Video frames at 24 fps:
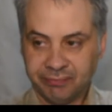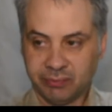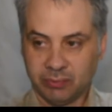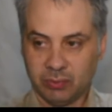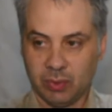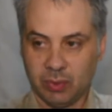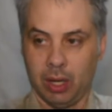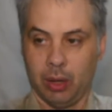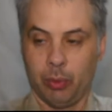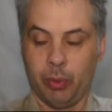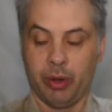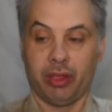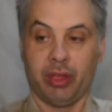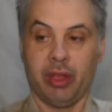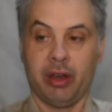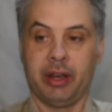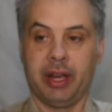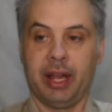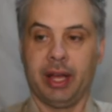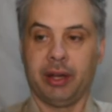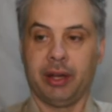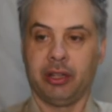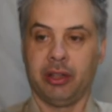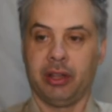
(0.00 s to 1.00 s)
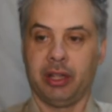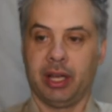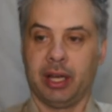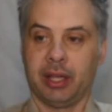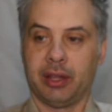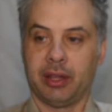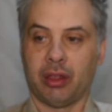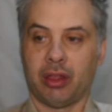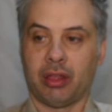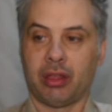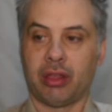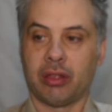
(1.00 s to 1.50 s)
we send it out to the
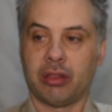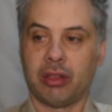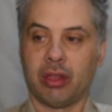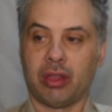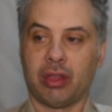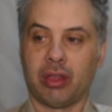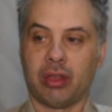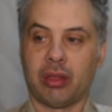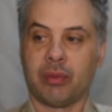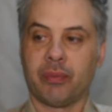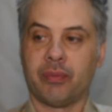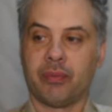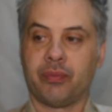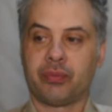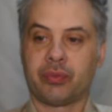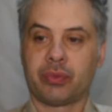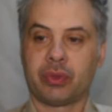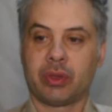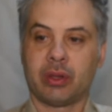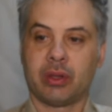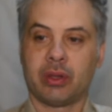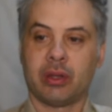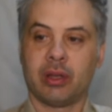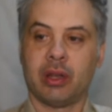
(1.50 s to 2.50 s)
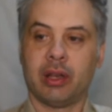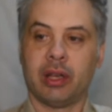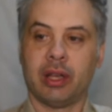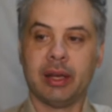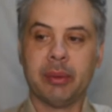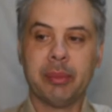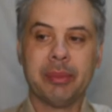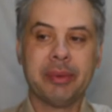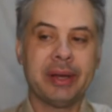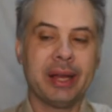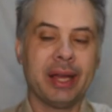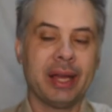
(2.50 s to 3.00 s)
others. So this
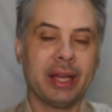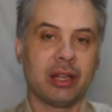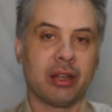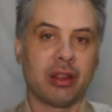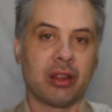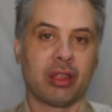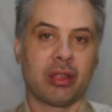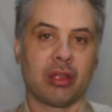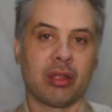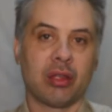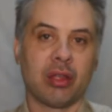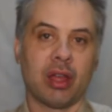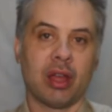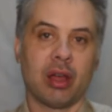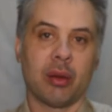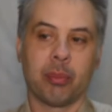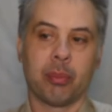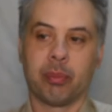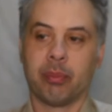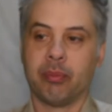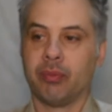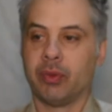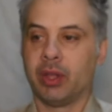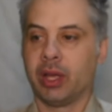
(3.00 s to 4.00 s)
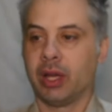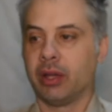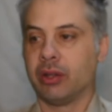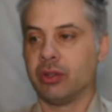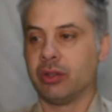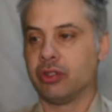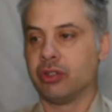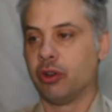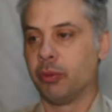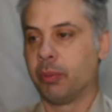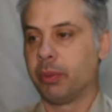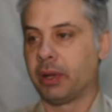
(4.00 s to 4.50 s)
eliminates
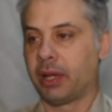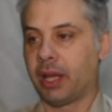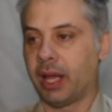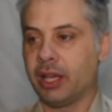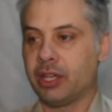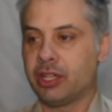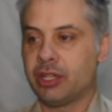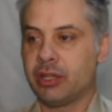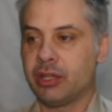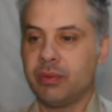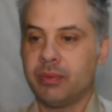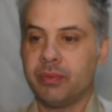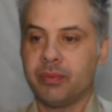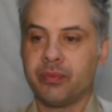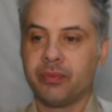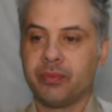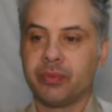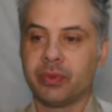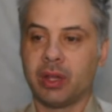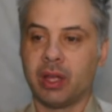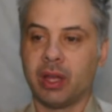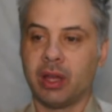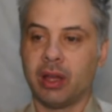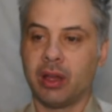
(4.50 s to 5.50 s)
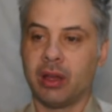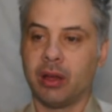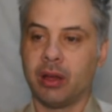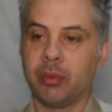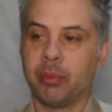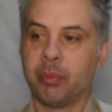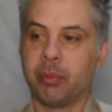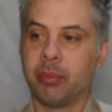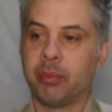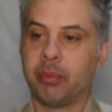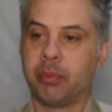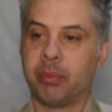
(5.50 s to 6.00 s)
duplication
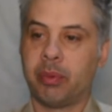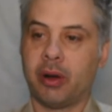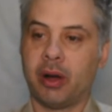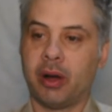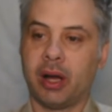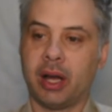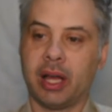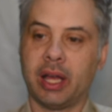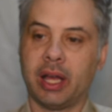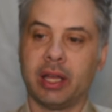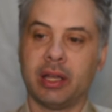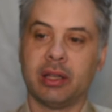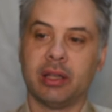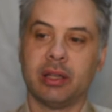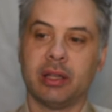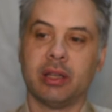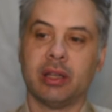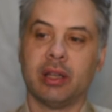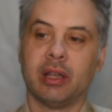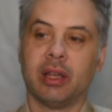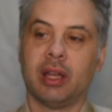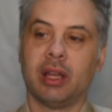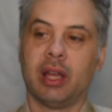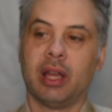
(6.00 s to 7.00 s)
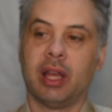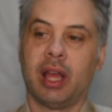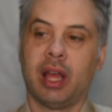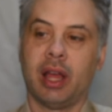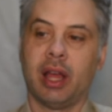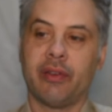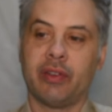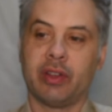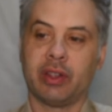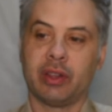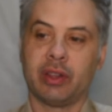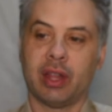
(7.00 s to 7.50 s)
by
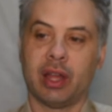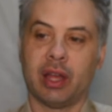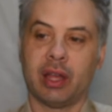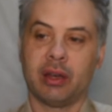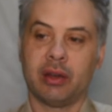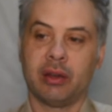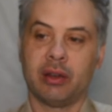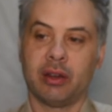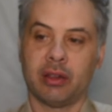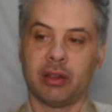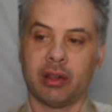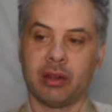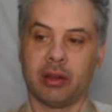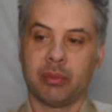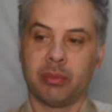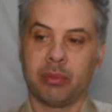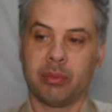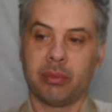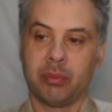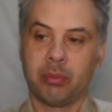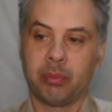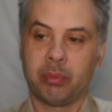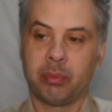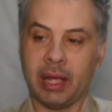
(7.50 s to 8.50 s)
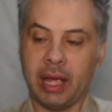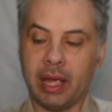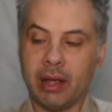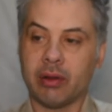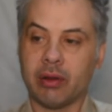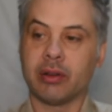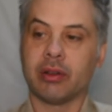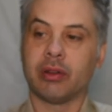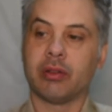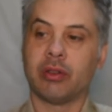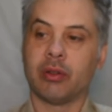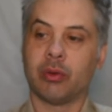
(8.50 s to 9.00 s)
having that, the
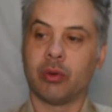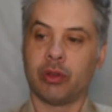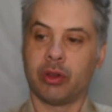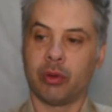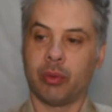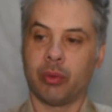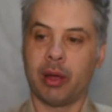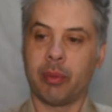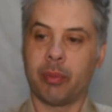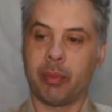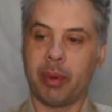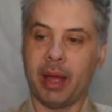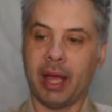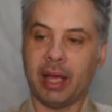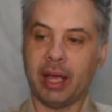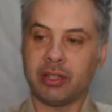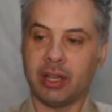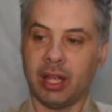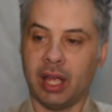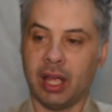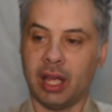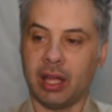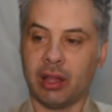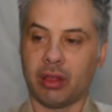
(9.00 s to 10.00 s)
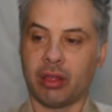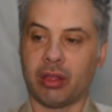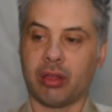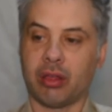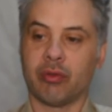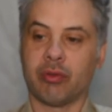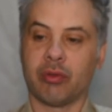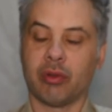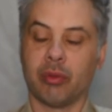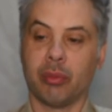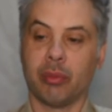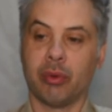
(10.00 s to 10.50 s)
parent, the way back to S,
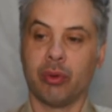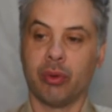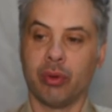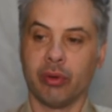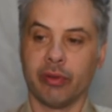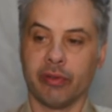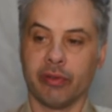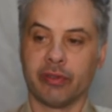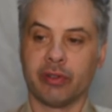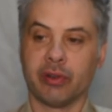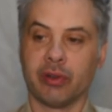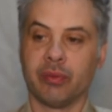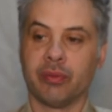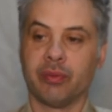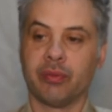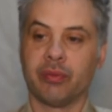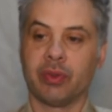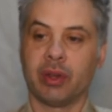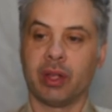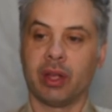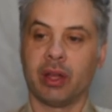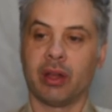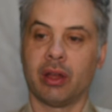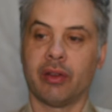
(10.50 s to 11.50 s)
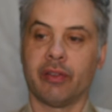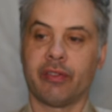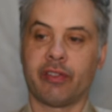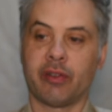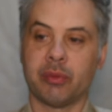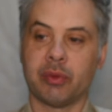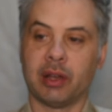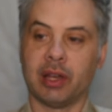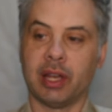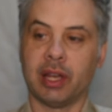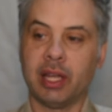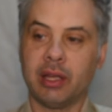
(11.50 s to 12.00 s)
removed from
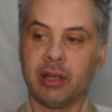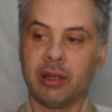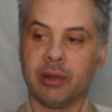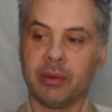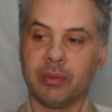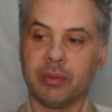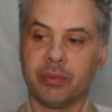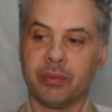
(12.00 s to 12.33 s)
the link.